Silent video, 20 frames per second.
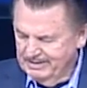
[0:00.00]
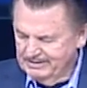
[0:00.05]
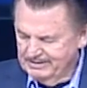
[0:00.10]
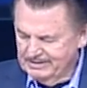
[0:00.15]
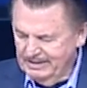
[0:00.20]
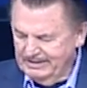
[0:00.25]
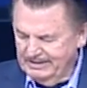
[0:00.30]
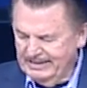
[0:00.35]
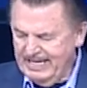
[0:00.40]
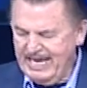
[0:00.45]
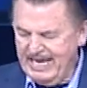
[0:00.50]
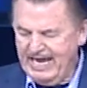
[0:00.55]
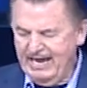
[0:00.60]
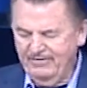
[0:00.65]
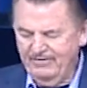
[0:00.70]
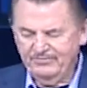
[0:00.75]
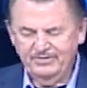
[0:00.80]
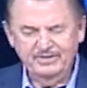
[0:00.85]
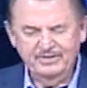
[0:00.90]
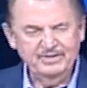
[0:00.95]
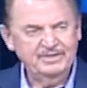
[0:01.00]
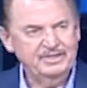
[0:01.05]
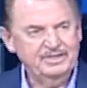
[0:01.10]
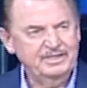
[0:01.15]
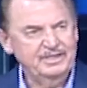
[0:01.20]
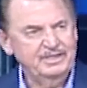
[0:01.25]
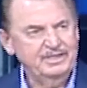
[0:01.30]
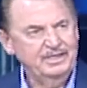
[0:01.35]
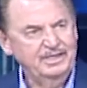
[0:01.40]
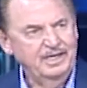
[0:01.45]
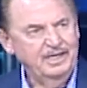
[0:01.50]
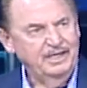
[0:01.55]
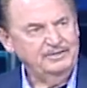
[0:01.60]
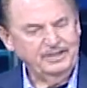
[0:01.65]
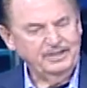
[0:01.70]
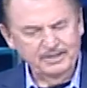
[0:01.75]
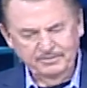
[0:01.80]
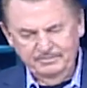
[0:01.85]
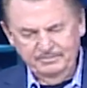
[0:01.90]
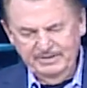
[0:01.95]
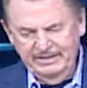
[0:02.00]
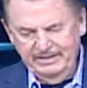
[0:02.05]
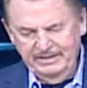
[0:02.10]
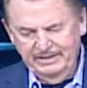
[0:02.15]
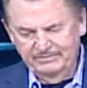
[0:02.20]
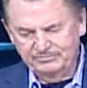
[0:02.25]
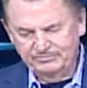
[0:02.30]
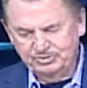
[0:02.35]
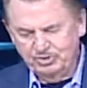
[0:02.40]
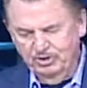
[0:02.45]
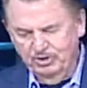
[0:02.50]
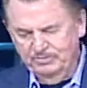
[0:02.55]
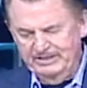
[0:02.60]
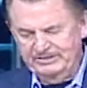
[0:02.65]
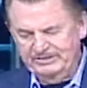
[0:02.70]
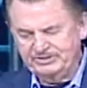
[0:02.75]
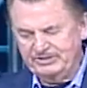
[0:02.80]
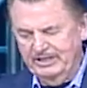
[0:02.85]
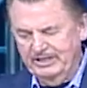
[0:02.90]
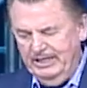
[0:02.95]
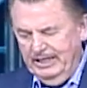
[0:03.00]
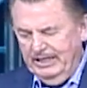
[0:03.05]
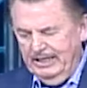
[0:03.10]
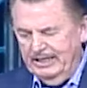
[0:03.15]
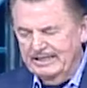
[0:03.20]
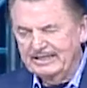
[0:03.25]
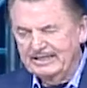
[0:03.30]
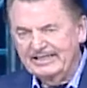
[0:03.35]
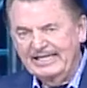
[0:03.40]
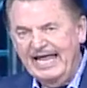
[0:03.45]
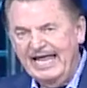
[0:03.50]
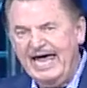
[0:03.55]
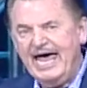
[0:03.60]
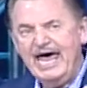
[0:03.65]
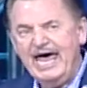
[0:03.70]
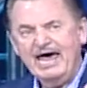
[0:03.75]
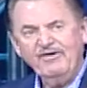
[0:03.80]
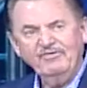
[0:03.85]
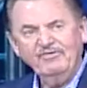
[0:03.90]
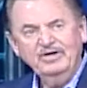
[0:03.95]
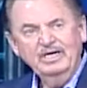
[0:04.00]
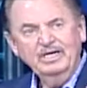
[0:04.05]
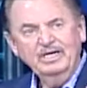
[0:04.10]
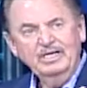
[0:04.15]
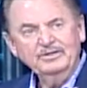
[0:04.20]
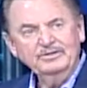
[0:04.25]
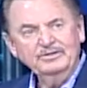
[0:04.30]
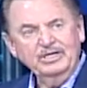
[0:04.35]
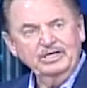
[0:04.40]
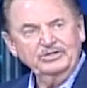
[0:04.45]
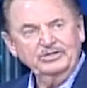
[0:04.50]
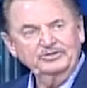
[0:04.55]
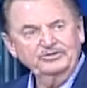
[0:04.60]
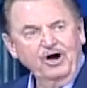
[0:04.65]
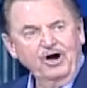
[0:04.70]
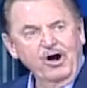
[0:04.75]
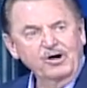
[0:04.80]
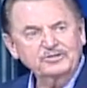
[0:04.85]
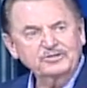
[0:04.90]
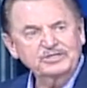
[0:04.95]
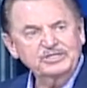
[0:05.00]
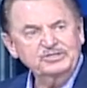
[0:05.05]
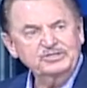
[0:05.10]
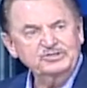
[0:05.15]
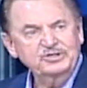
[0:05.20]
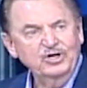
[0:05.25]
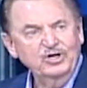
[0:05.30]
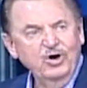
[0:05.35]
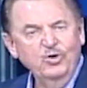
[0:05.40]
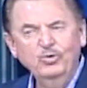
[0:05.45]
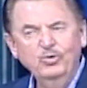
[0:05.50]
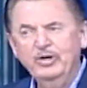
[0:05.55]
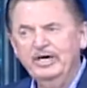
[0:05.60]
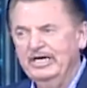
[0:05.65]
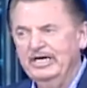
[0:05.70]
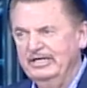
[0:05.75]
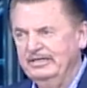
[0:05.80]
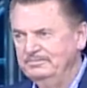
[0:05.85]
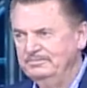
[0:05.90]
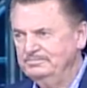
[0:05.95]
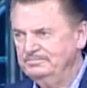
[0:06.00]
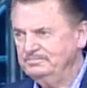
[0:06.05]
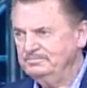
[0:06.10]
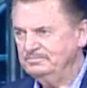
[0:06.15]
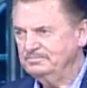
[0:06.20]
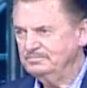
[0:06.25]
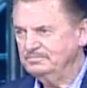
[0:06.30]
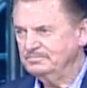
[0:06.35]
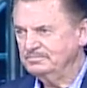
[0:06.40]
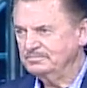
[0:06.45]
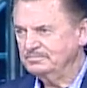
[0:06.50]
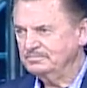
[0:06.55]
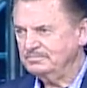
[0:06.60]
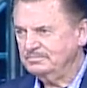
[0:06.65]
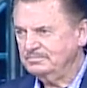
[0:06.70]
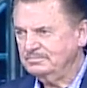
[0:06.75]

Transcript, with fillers: to laugh, Another meaning of joy means to laugh the darkness away. Amen.